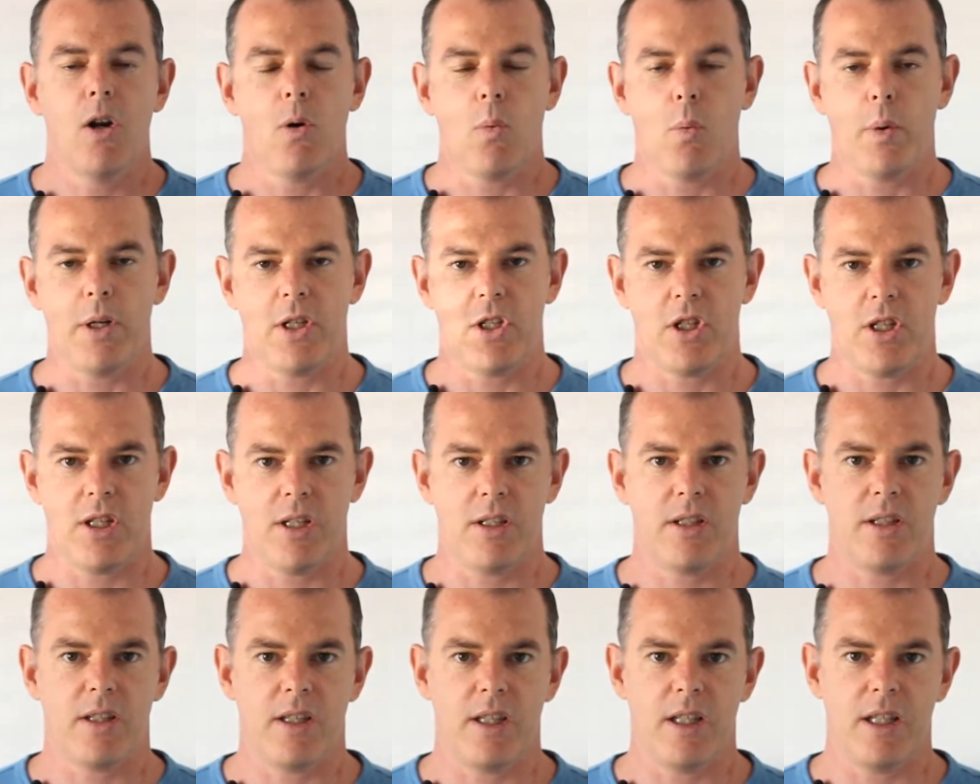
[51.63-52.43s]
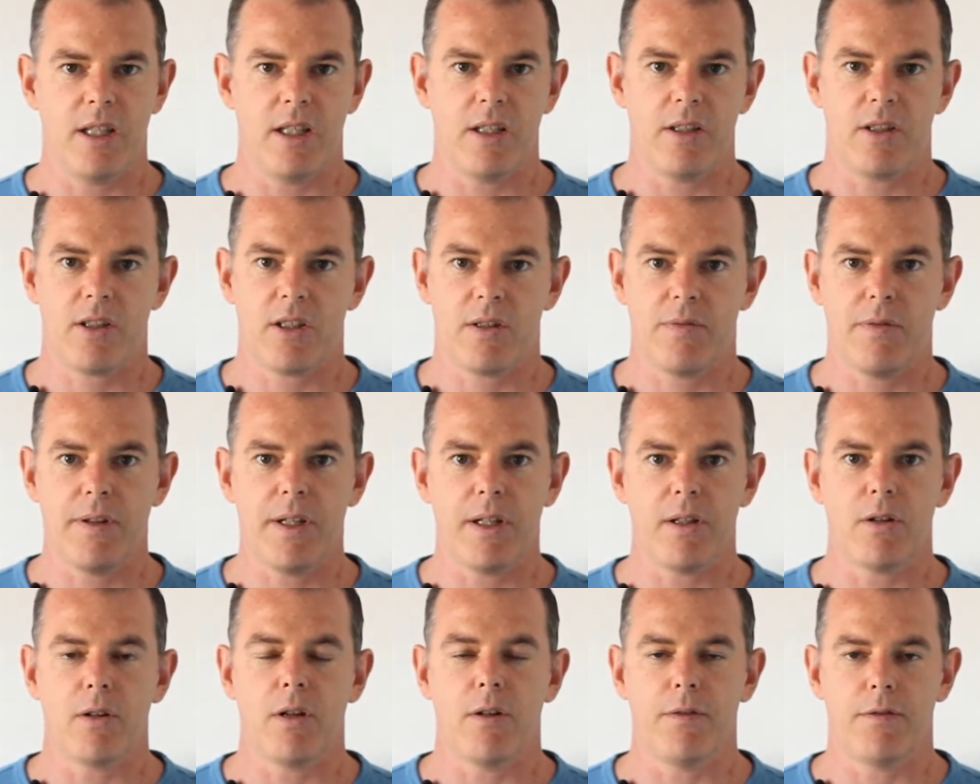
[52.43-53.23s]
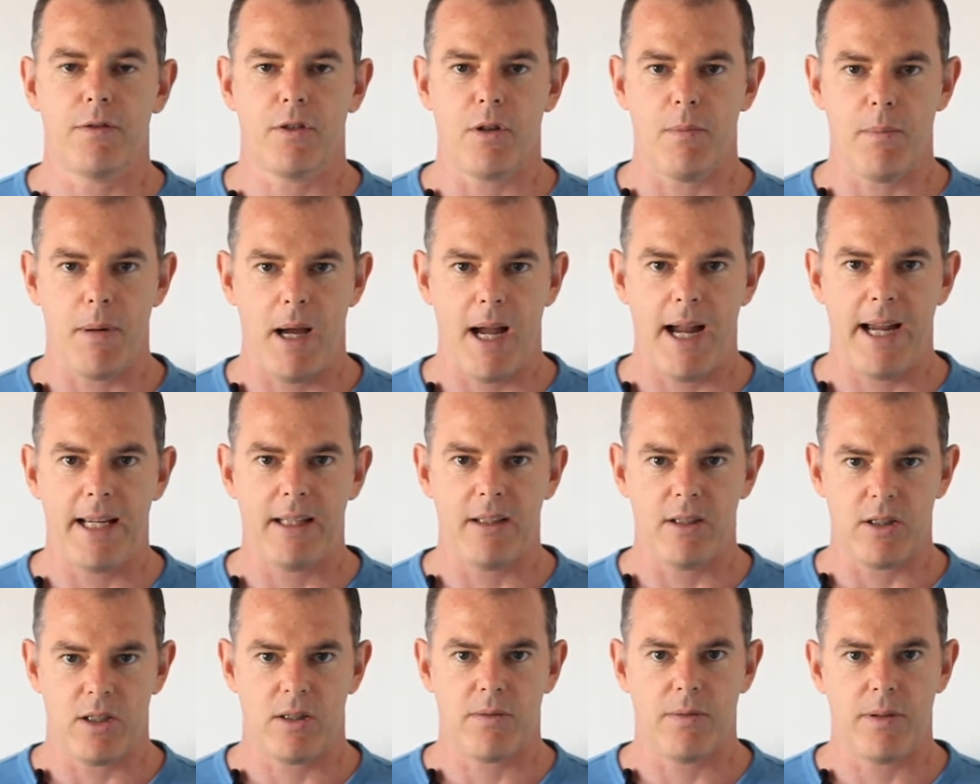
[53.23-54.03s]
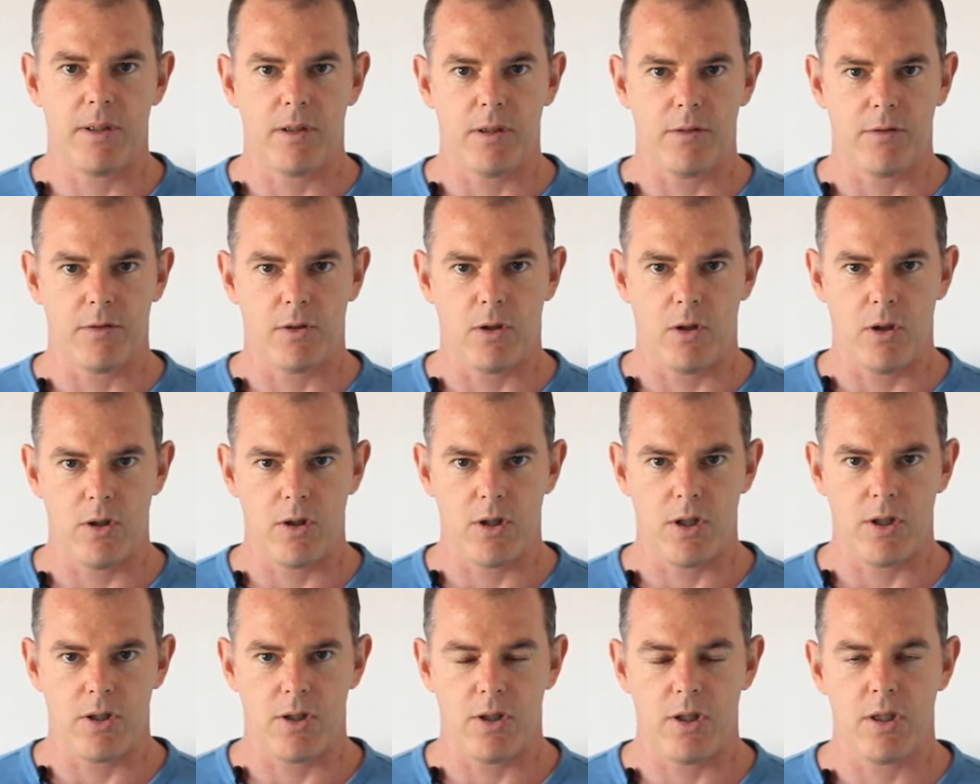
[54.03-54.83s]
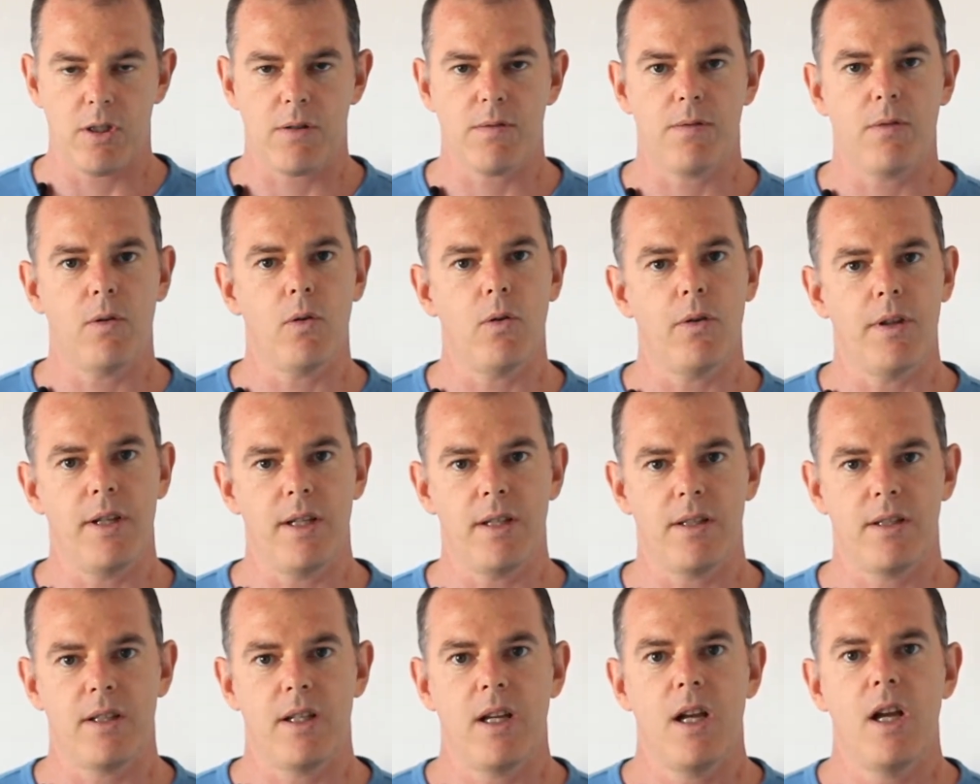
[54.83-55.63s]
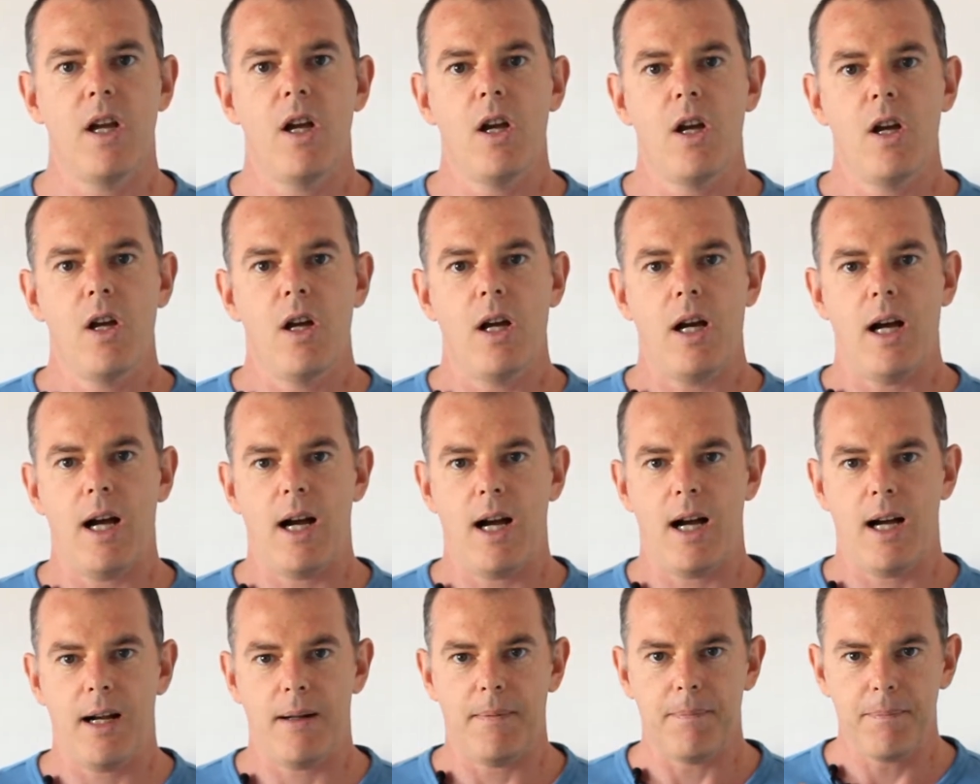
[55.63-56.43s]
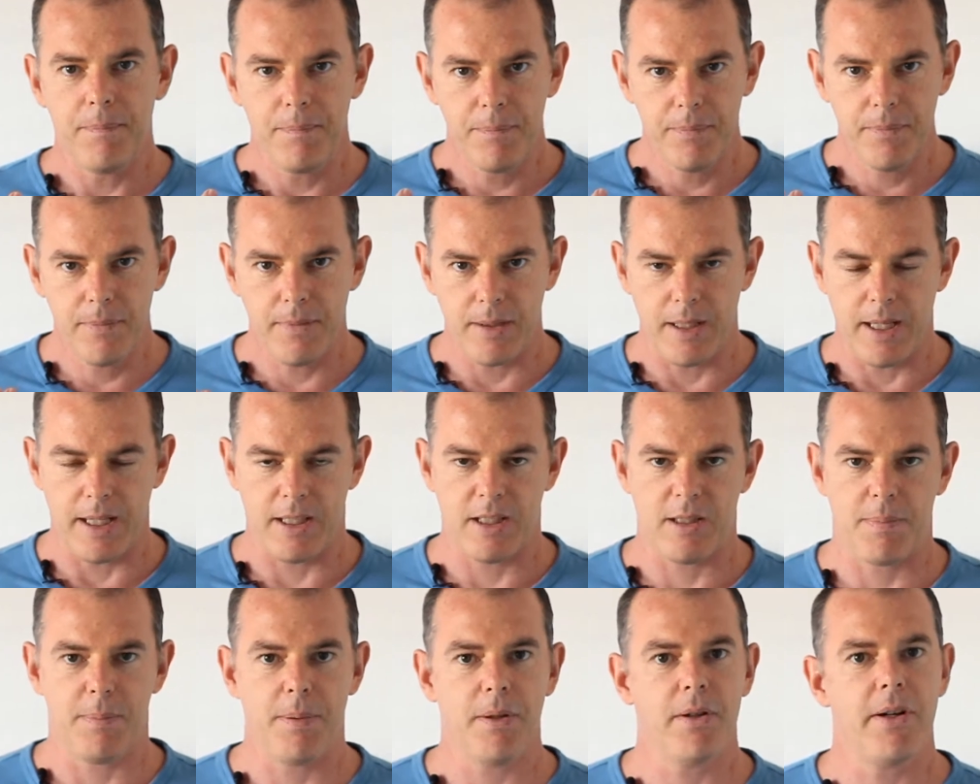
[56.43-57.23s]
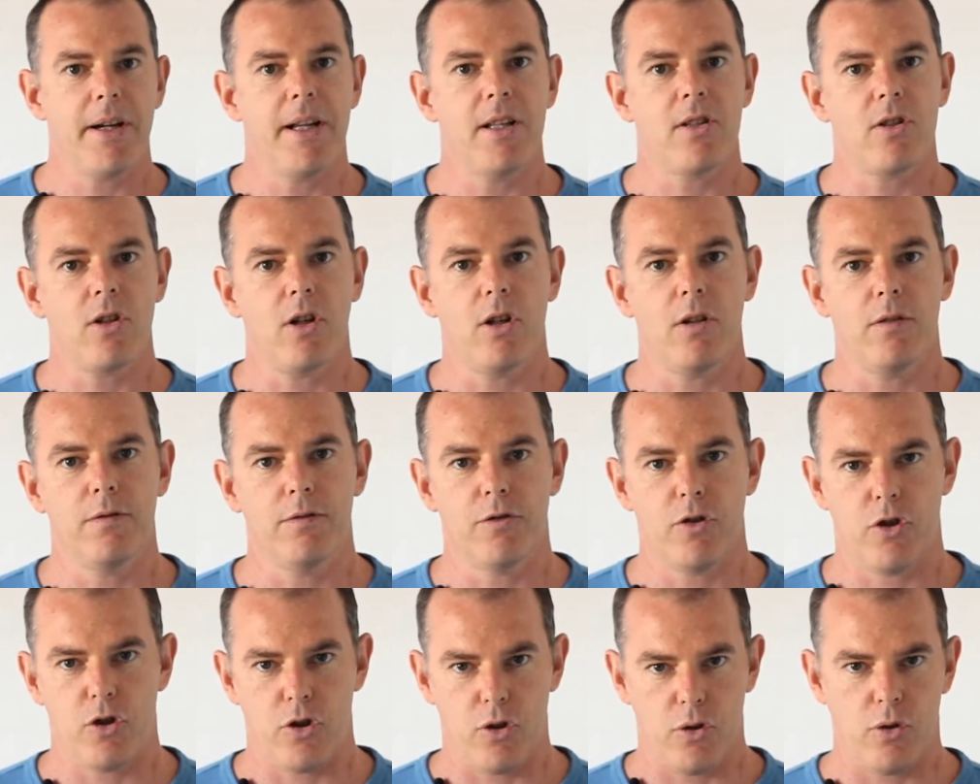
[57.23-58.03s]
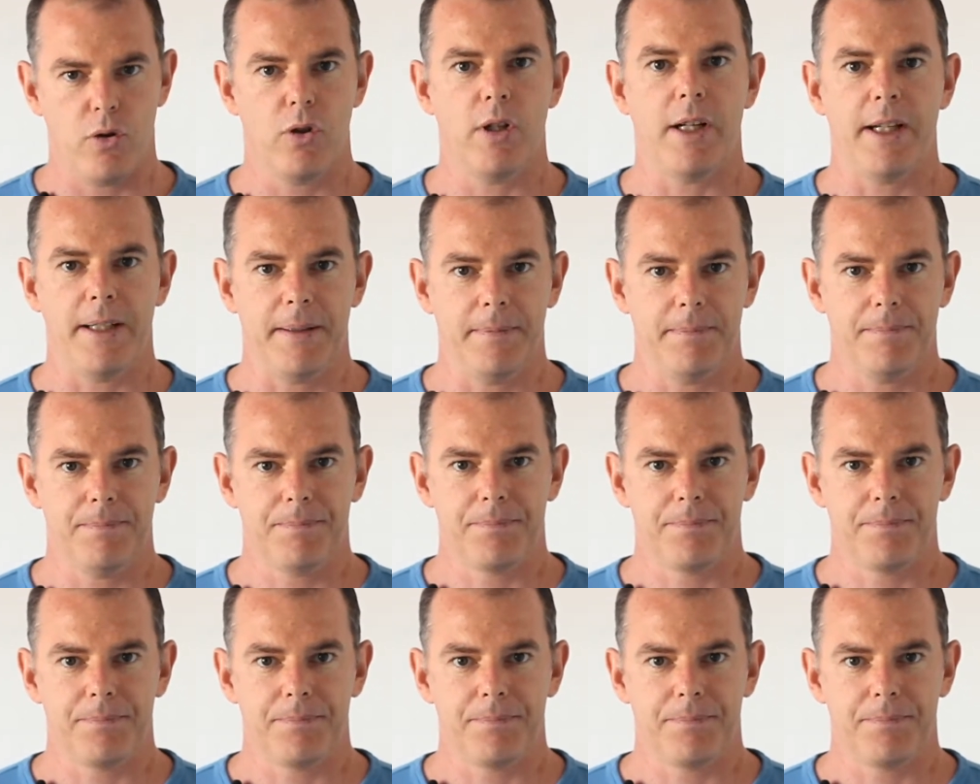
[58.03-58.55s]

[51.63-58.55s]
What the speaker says: which is the sphere of domain, the sphere of consciousness for this experience of joy.